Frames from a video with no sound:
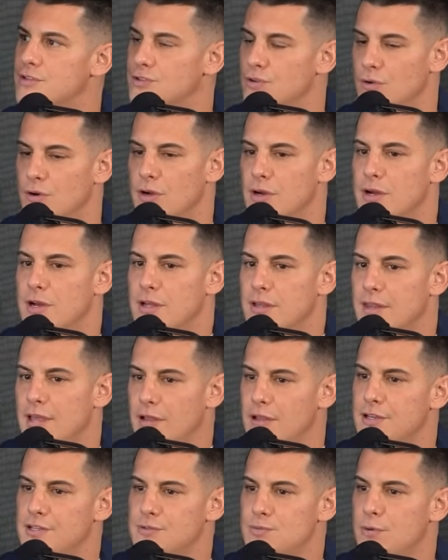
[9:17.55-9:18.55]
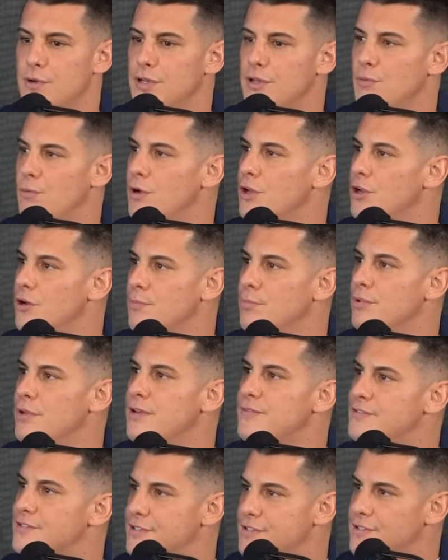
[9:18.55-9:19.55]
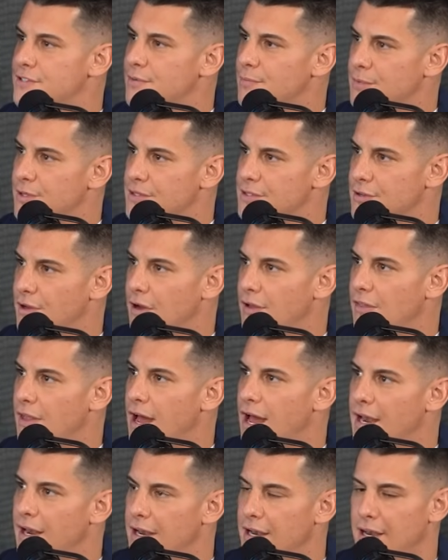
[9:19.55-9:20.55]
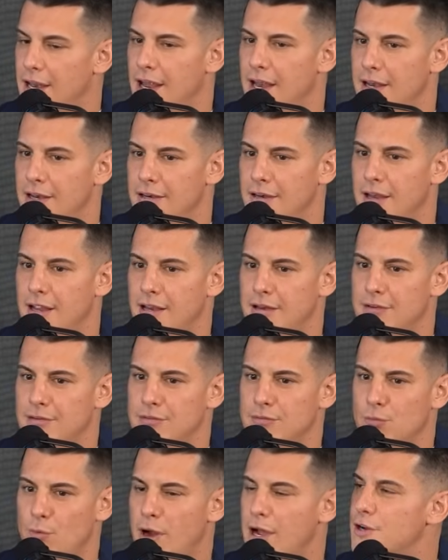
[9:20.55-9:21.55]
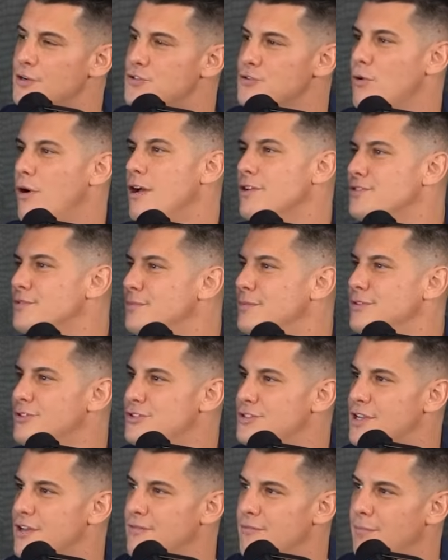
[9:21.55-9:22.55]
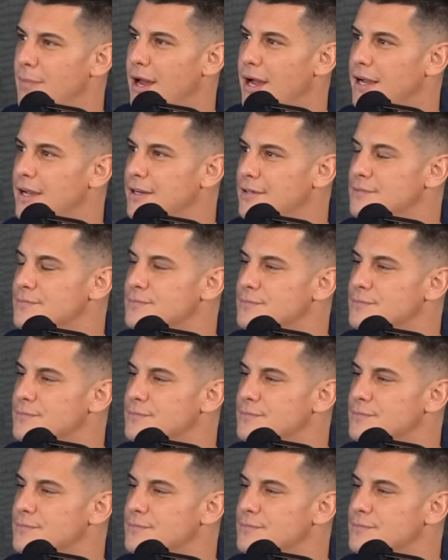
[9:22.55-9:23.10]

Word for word: So tell us what your belief system is on that, and why you're so awesome. Just give me back.